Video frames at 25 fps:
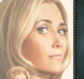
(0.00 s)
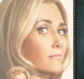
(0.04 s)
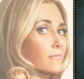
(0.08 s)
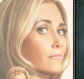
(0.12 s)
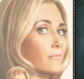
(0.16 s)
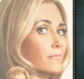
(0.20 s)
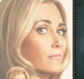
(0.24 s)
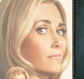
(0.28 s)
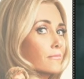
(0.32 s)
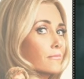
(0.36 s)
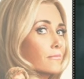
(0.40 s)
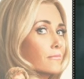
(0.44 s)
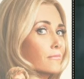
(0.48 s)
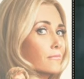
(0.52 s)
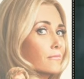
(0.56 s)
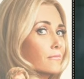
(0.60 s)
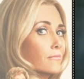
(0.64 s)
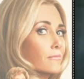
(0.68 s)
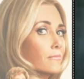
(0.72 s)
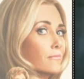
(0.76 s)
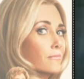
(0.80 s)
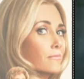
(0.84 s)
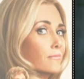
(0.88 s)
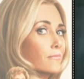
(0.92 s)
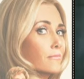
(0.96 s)

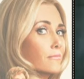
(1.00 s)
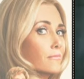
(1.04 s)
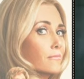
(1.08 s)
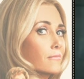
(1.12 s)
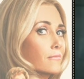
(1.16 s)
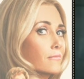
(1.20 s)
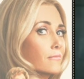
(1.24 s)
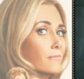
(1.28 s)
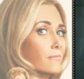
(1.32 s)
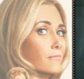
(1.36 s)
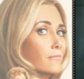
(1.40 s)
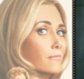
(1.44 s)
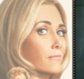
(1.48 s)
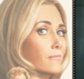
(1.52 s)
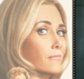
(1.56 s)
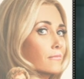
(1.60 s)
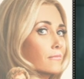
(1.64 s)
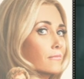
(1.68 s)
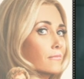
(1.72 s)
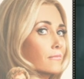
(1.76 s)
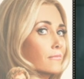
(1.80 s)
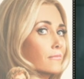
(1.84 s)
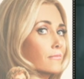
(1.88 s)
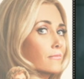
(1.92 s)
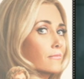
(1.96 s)

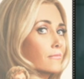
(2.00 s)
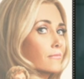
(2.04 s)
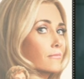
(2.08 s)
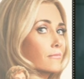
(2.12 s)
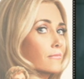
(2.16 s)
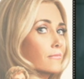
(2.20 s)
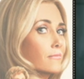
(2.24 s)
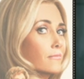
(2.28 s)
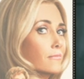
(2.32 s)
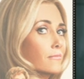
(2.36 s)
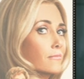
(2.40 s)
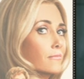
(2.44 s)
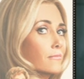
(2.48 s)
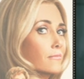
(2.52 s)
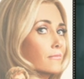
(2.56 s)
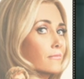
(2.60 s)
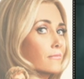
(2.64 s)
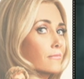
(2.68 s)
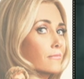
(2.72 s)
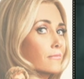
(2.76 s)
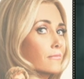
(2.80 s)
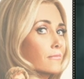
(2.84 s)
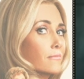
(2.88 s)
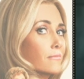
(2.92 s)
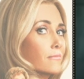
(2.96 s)

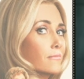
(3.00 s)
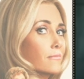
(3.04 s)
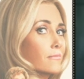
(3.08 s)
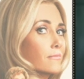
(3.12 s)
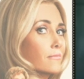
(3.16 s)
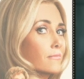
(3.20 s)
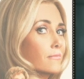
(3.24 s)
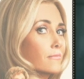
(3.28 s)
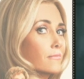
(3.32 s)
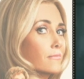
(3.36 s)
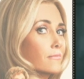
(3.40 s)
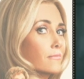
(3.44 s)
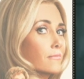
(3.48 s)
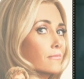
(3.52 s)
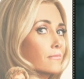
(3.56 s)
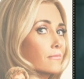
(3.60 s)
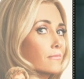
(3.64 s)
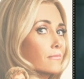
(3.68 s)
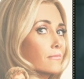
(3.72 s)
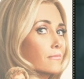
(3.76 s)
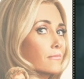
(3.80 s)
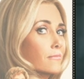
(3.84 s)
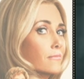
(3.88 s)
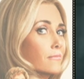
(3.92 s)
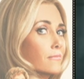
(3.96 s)

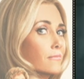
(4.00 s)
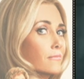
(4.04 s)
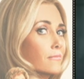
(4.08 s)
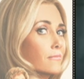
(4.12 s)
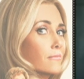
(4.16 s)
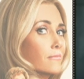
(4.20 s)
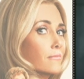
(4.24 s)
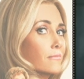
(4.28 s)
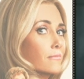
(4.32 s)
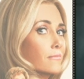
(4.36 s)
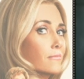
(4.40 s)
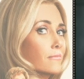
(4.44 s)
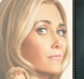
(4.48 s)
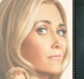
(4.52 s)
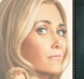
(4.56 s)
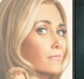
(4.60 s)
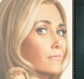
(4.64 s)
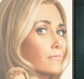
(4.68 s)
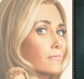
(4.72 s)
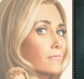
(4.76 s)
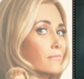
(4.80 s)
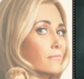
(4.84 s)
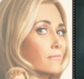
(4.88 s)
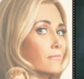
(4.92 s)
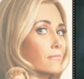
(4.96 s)
[no speech]